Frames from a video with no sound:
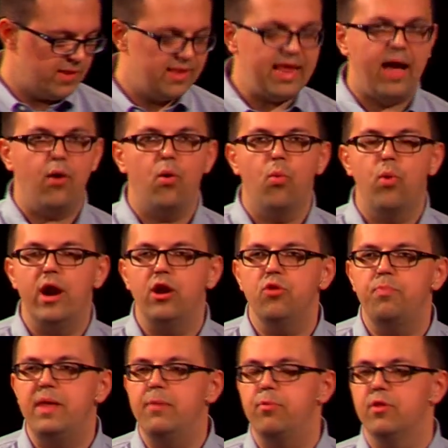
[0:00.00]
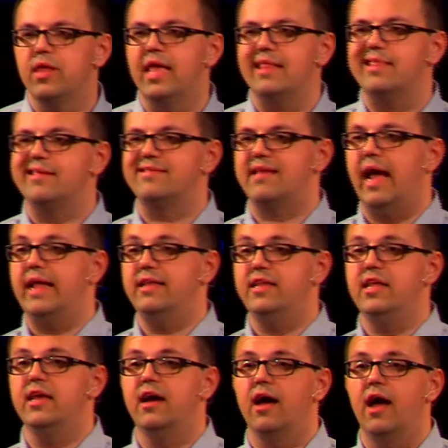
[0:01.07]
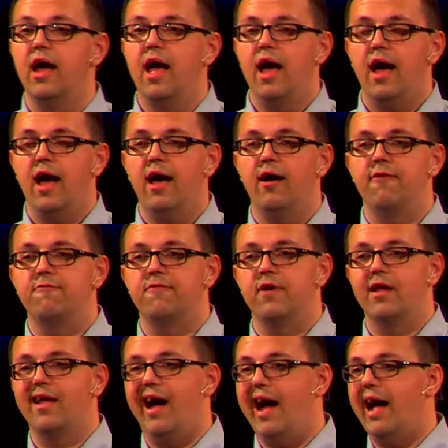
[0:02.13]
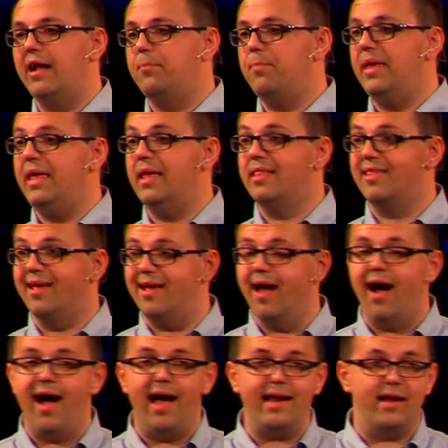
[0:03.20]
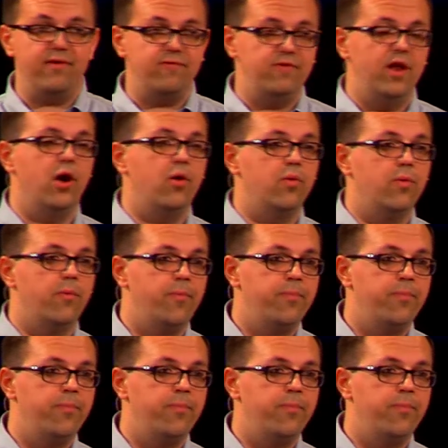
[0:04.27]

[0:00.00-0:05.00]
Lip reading: Now, where do people get this idea of God being the God of no?